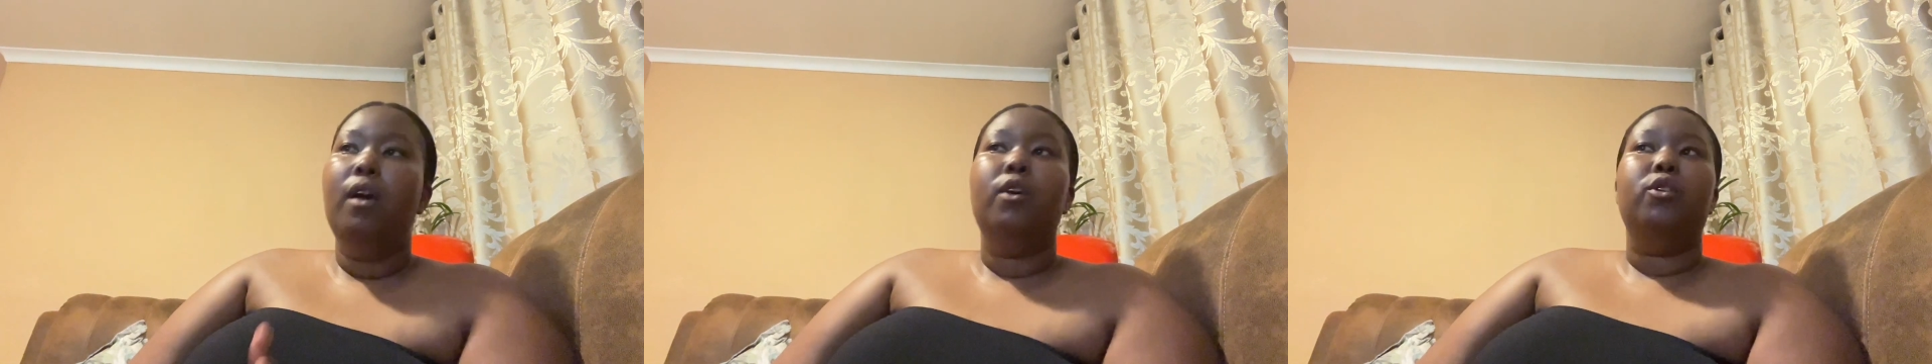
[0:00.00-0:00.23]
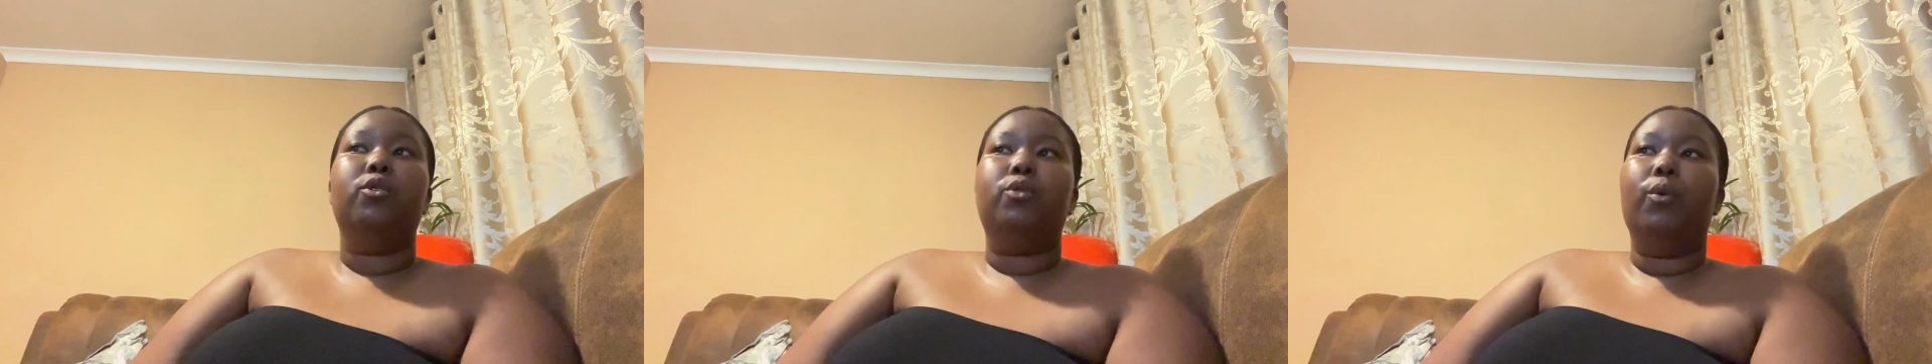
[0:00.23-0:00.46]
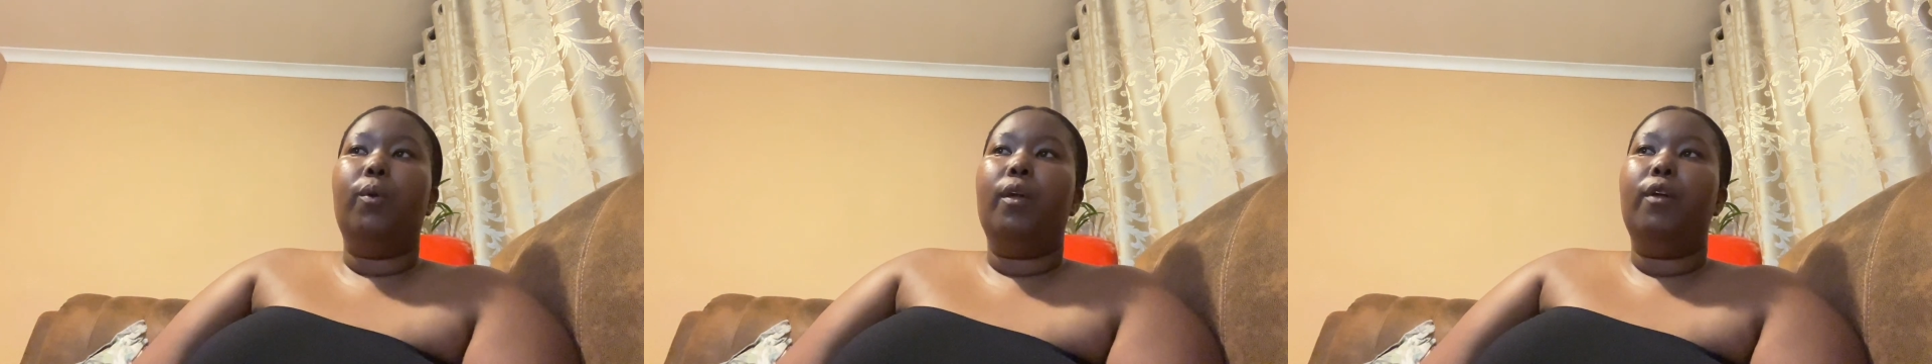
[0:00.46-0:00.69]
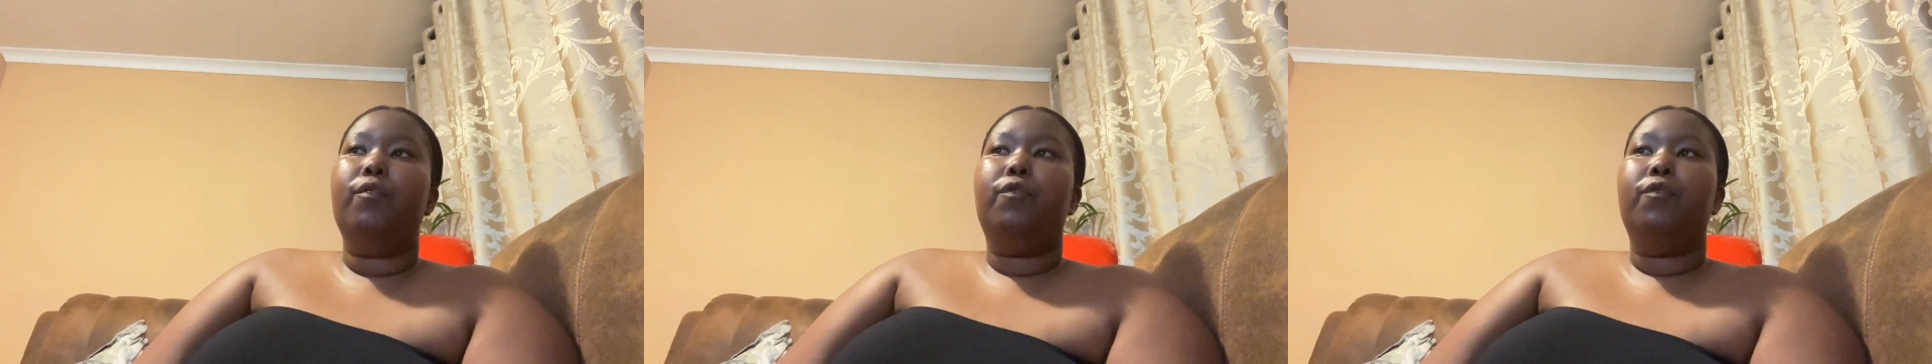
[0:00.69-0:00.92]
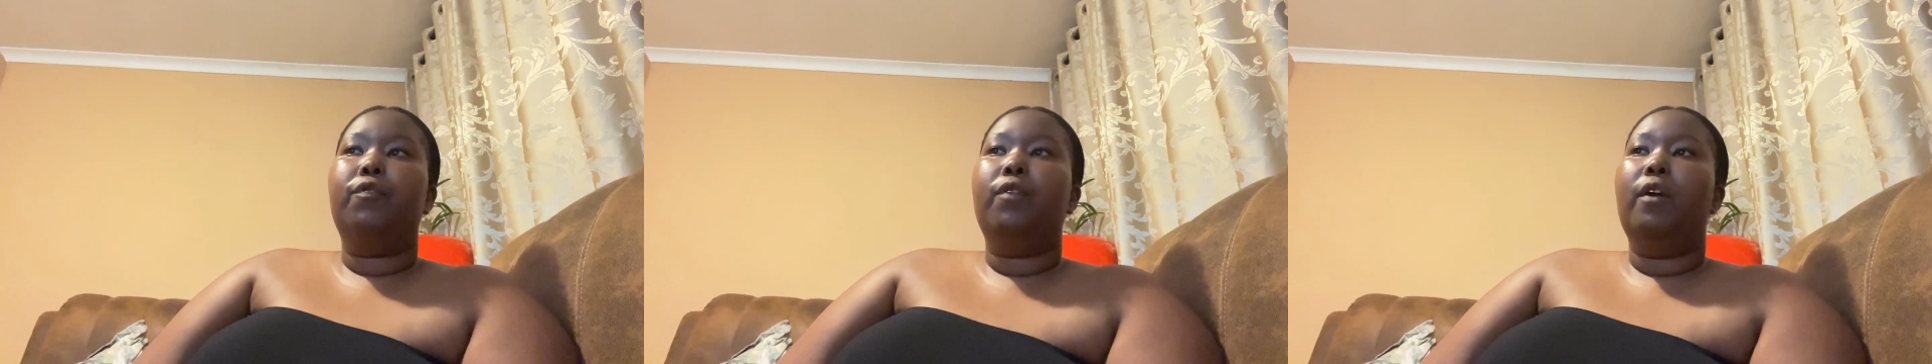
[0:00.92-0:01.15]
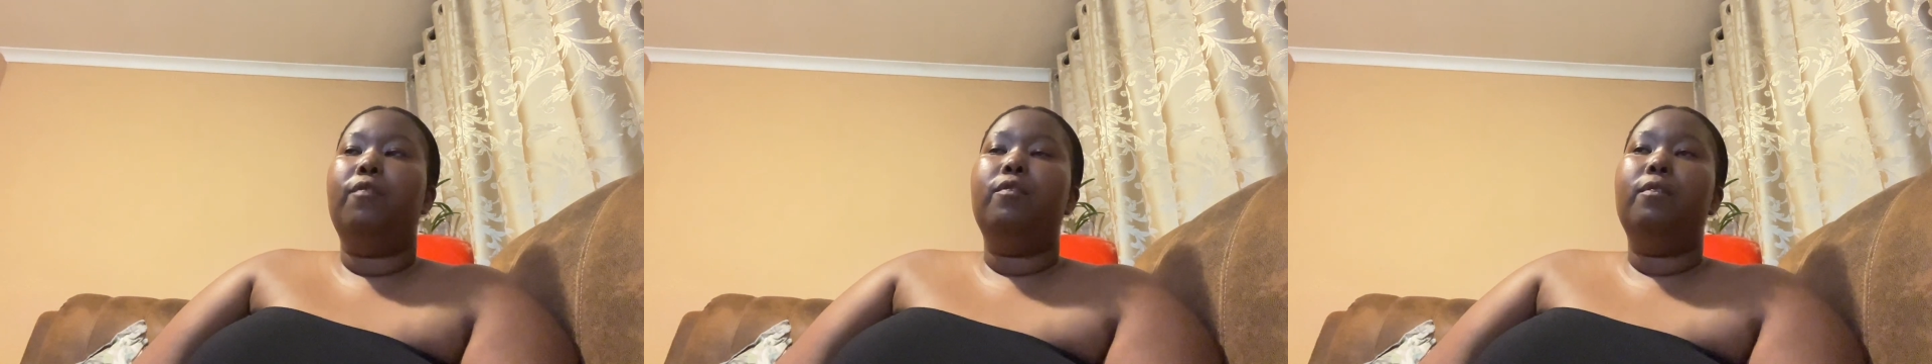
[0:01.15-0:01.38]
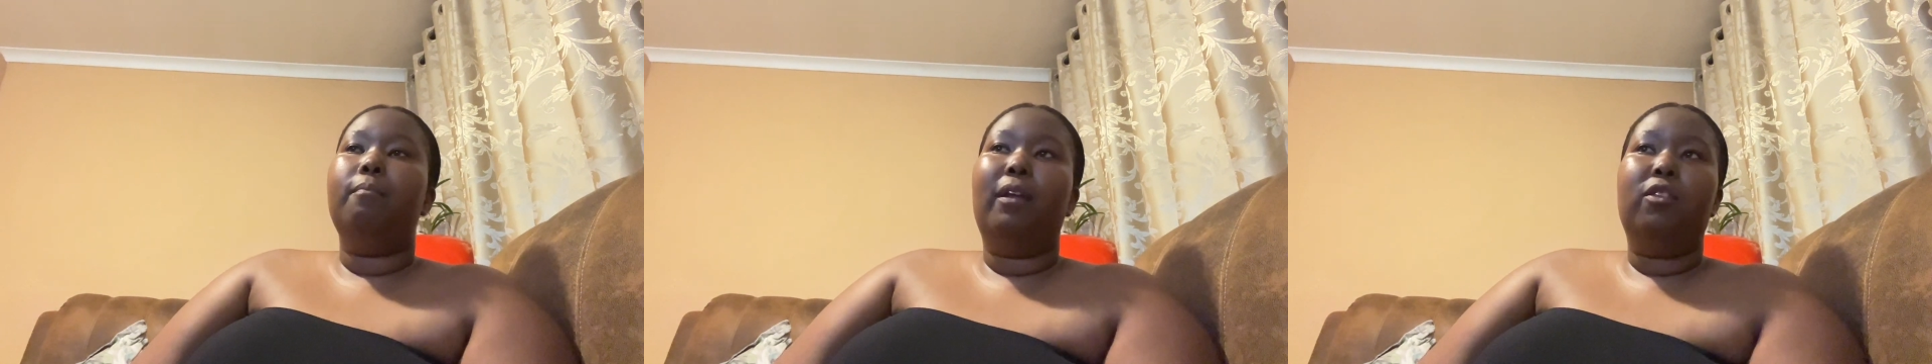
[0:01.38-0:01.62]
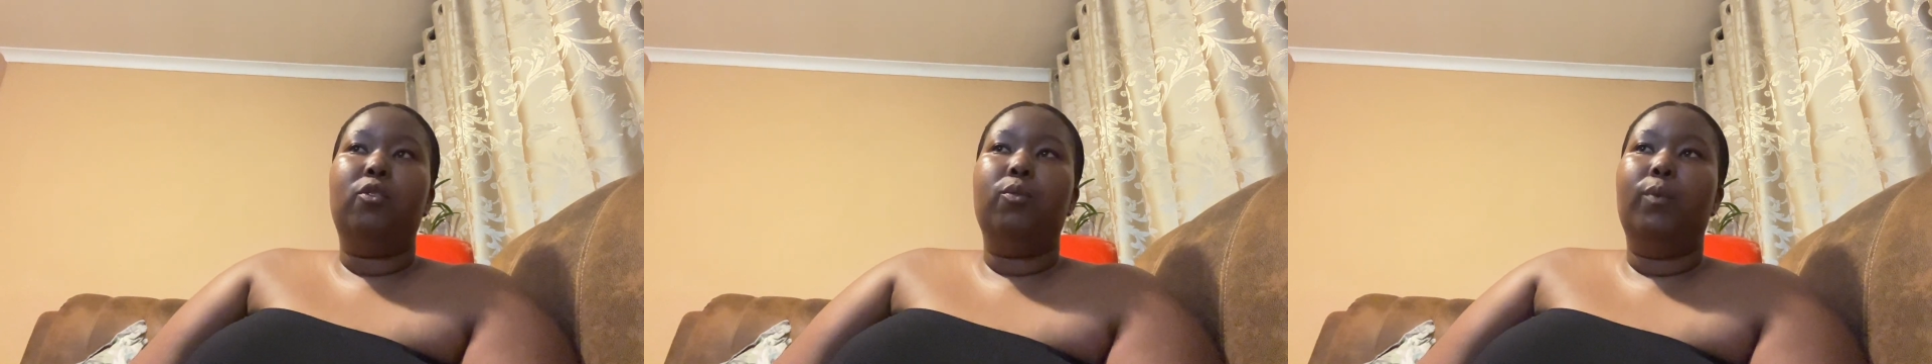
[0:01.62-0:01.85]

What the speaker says: So if every month you